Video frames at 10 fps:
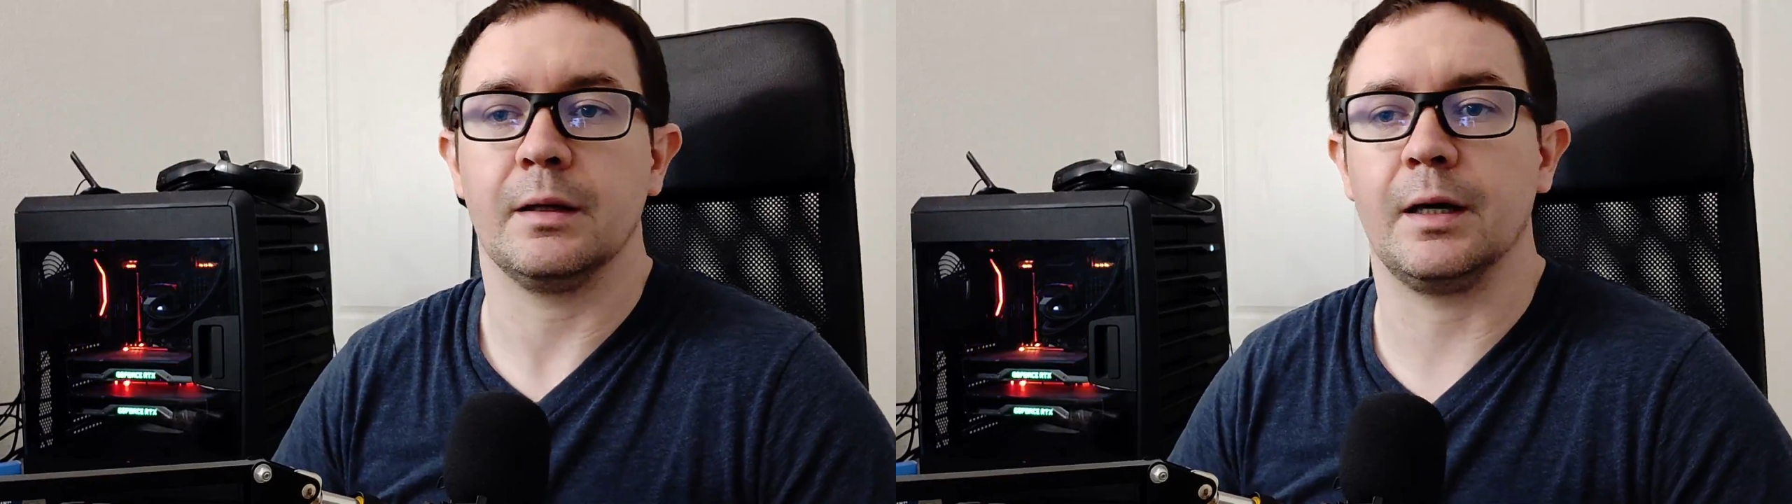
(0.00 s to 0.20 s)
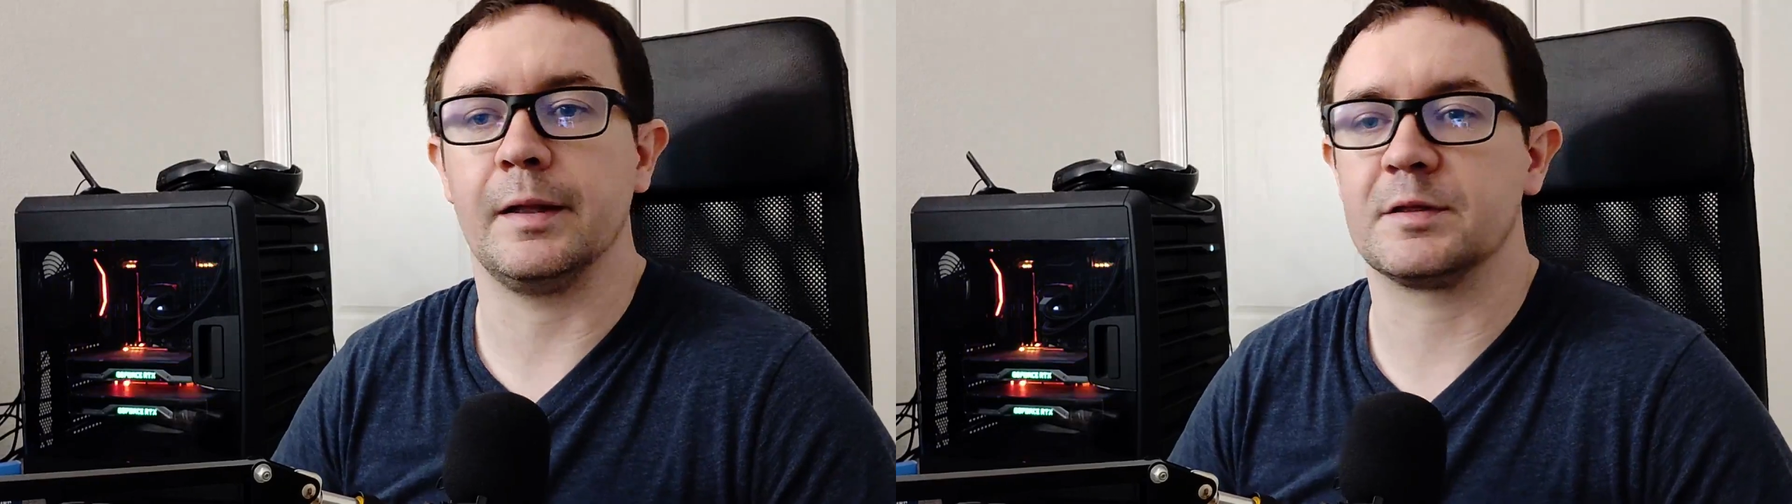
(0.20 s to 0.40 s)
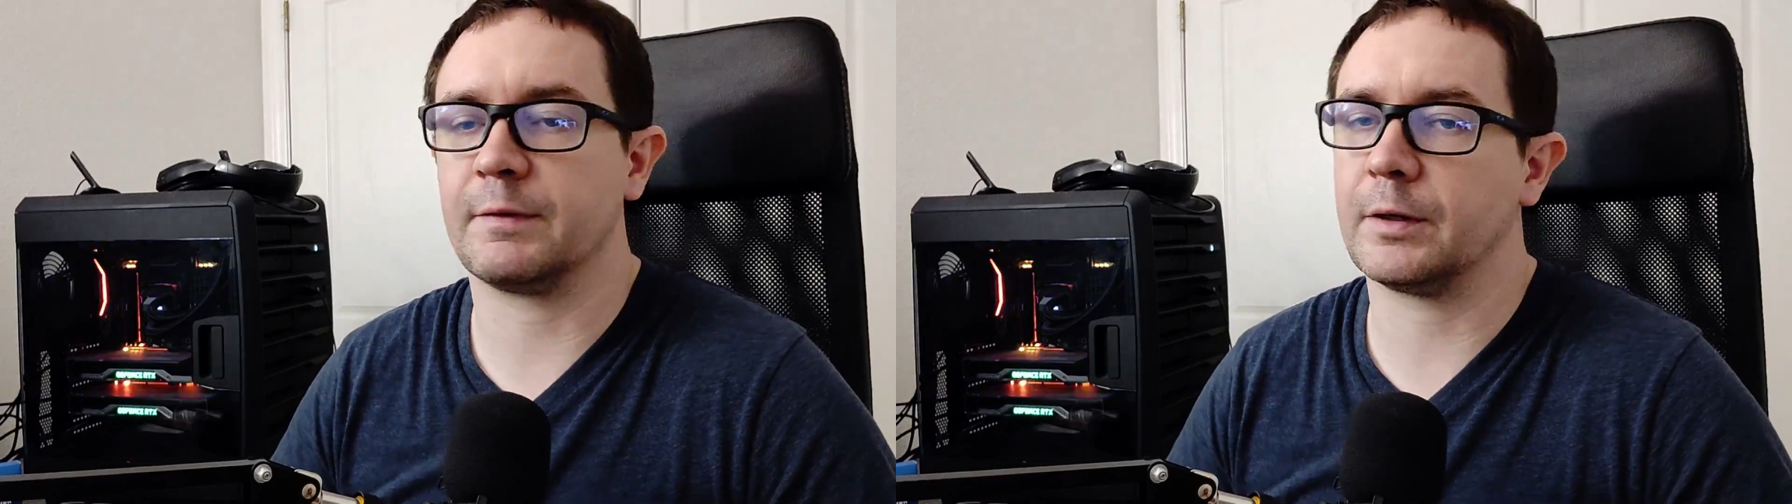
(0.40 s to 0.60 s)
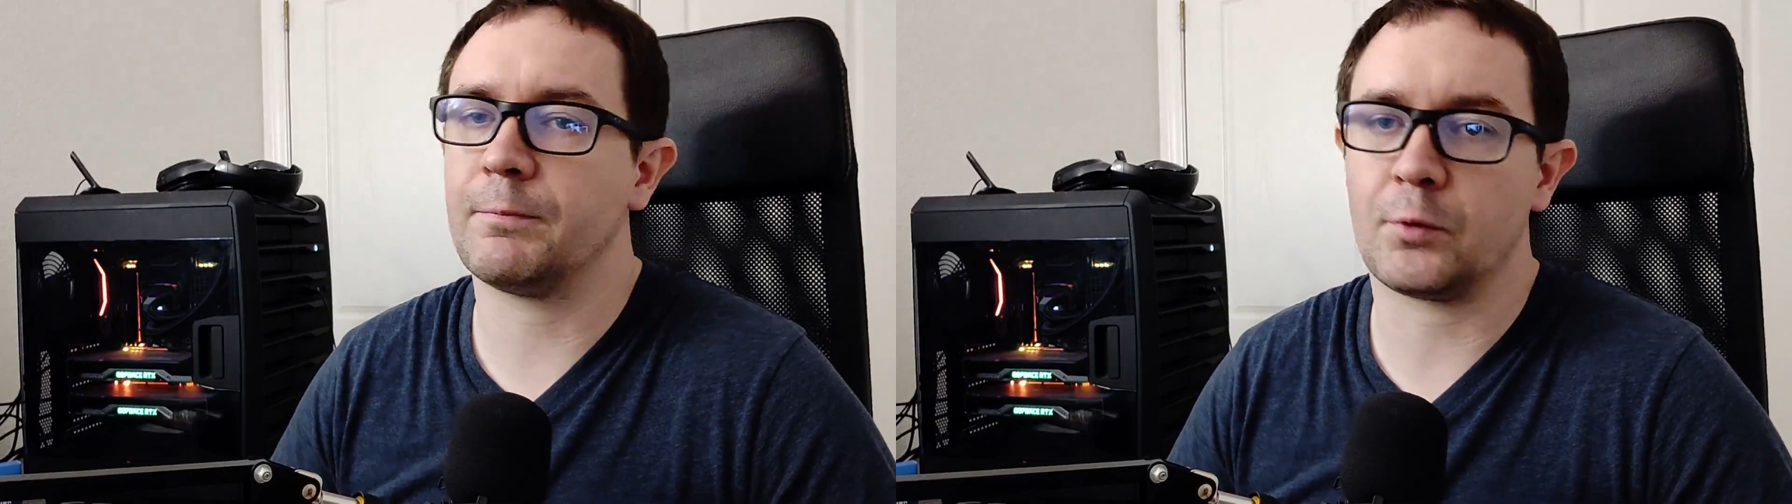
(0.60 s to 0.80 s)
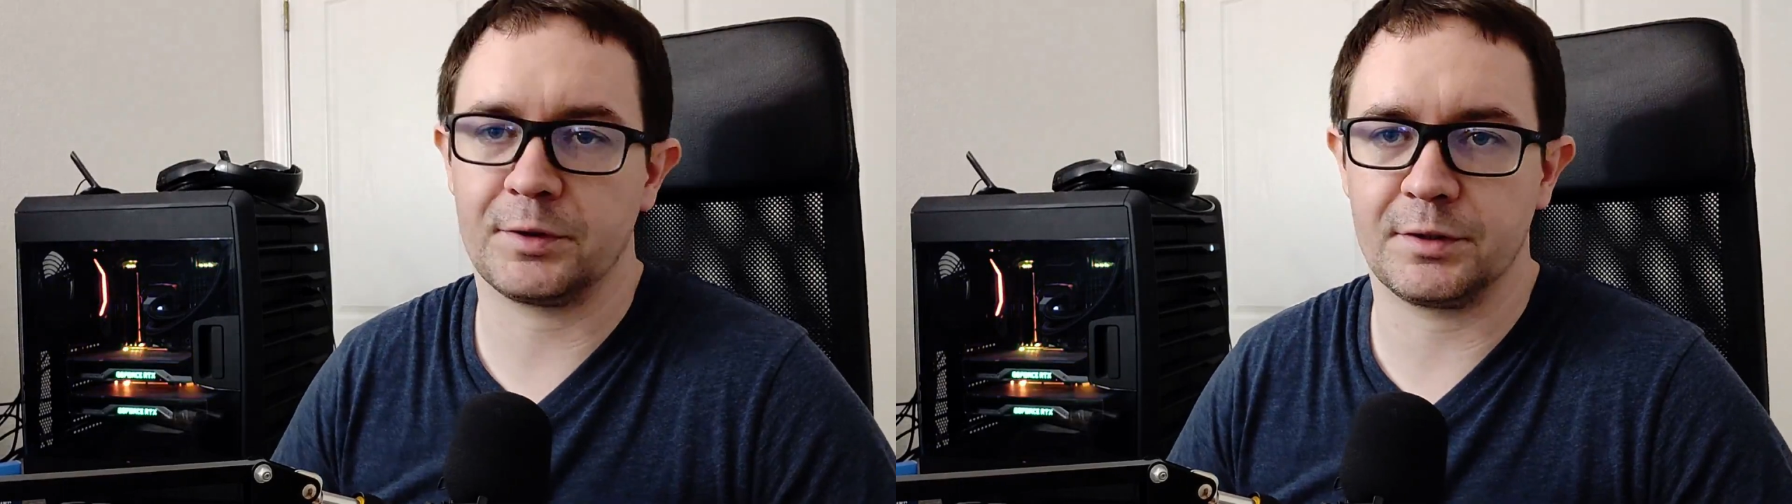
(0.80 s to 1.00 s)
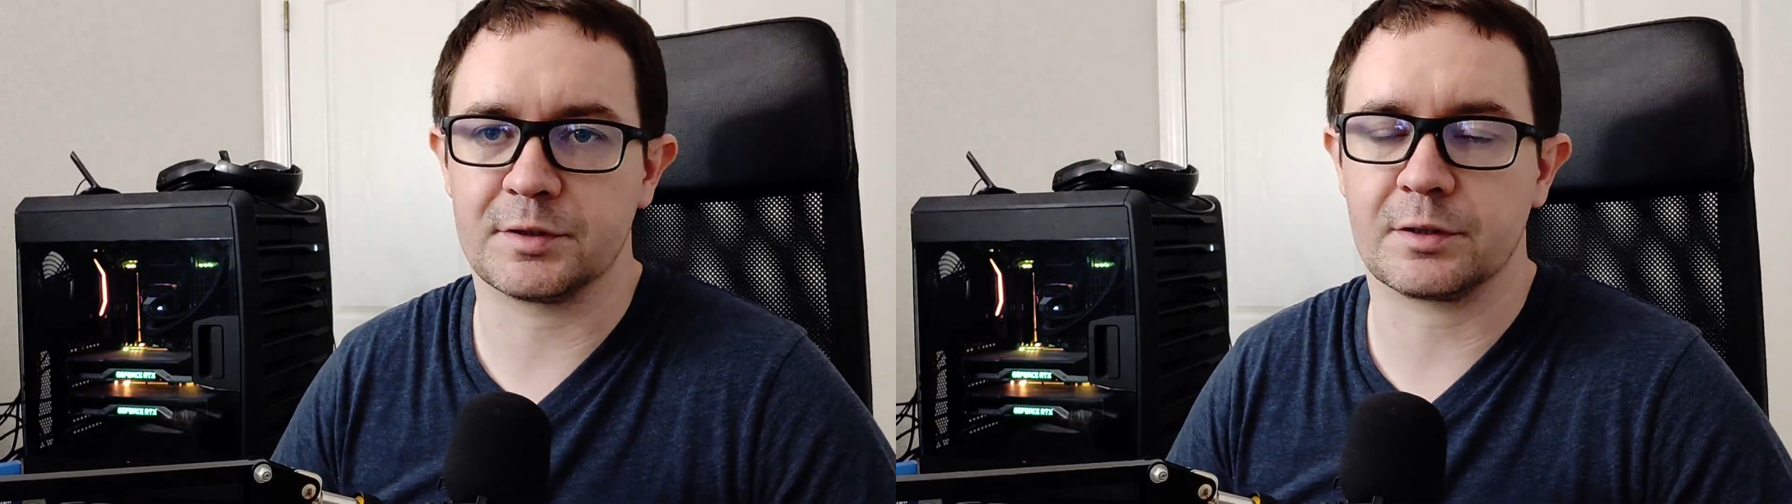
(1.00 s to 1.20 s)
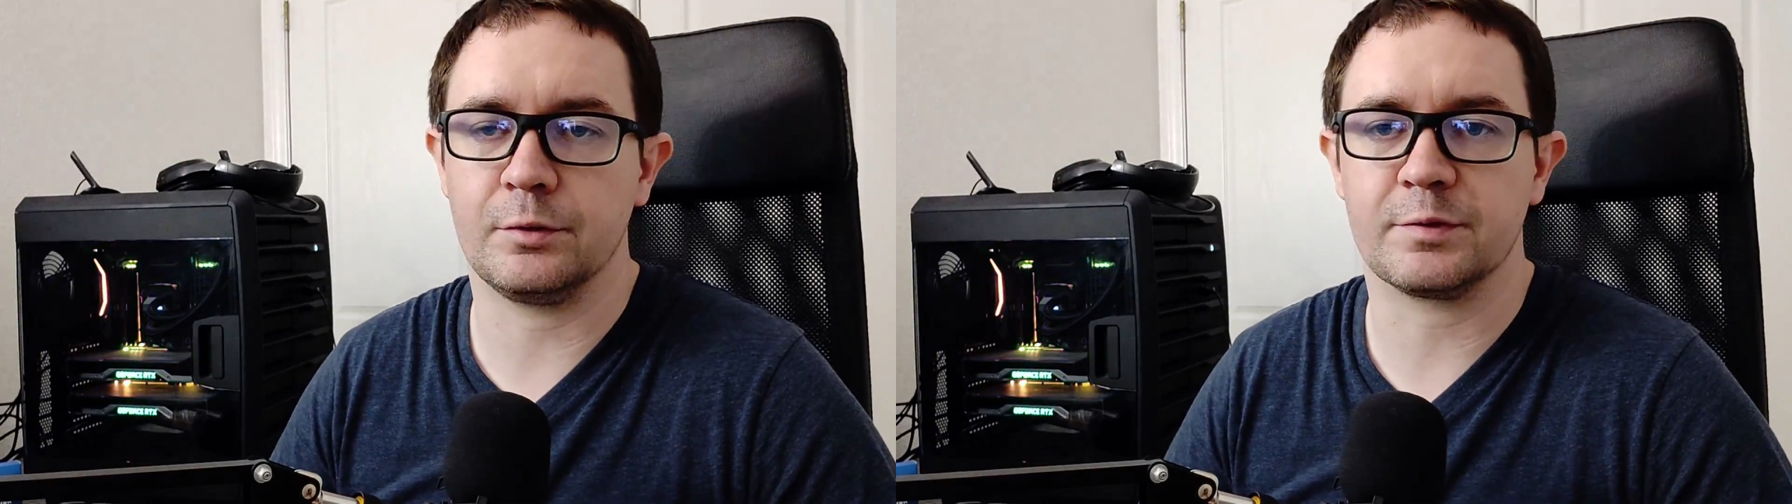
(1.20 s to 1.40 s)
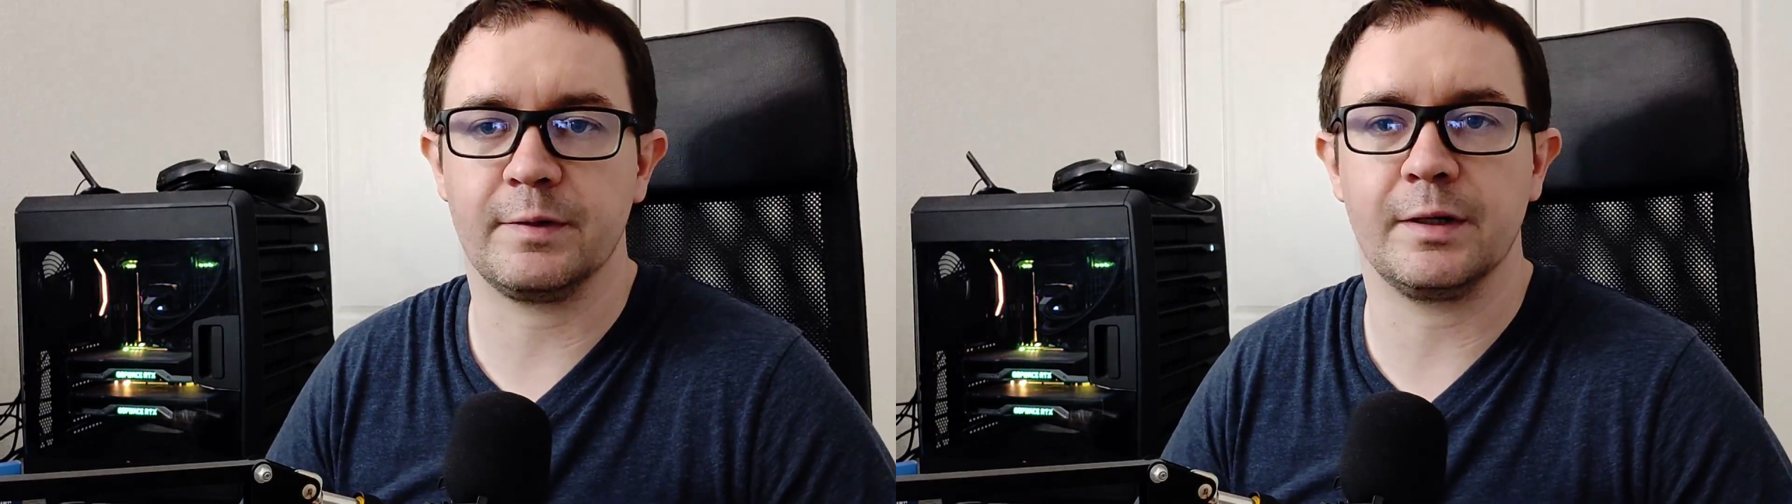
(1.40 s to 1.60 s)
Uh, it's very important to
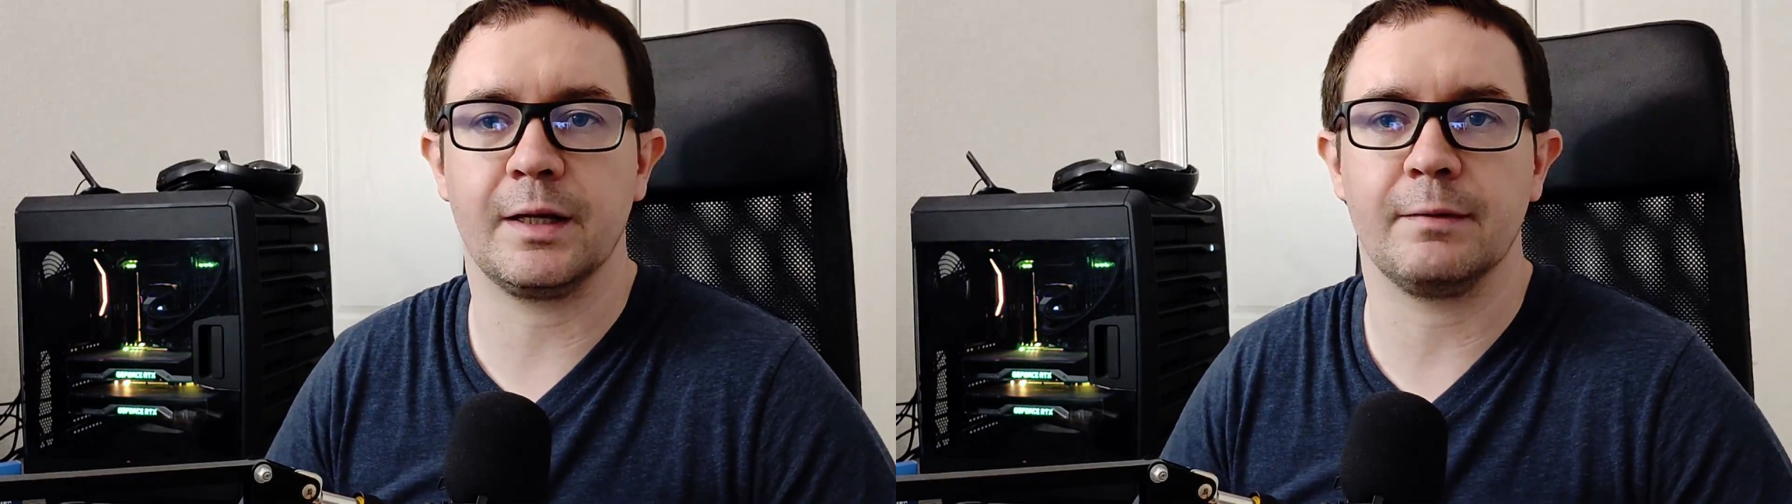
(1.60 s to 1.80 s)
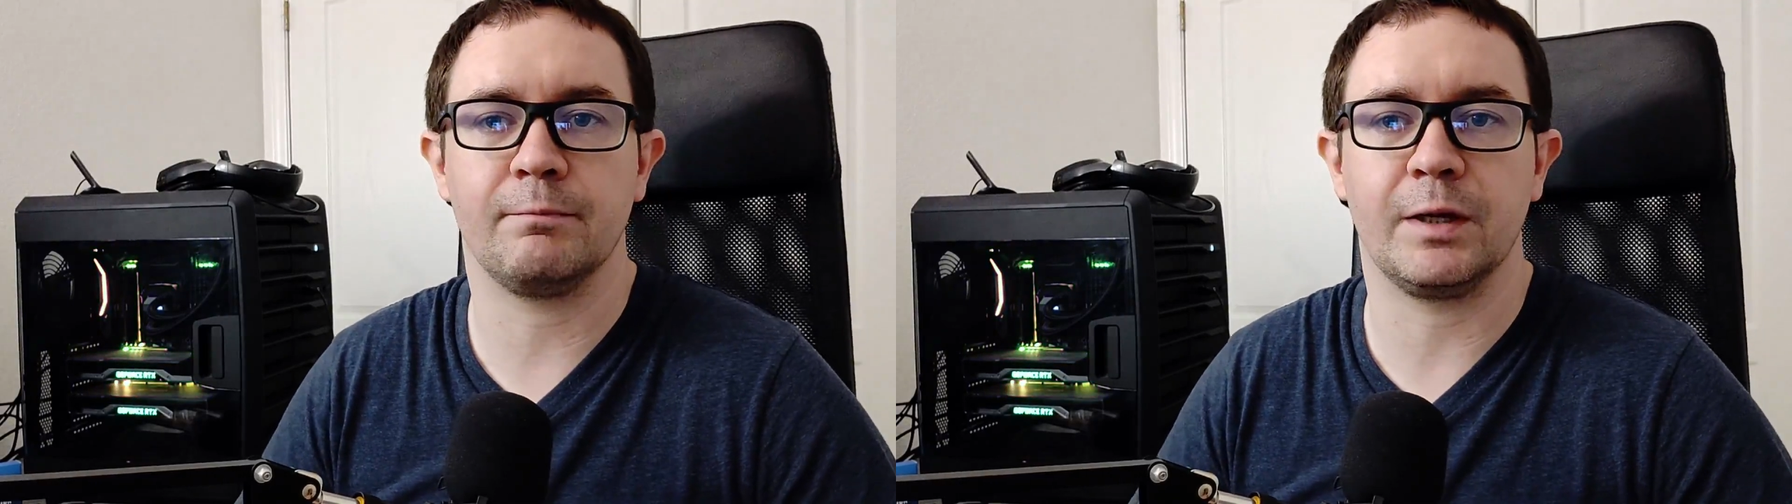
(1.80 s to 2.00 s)
disclose funding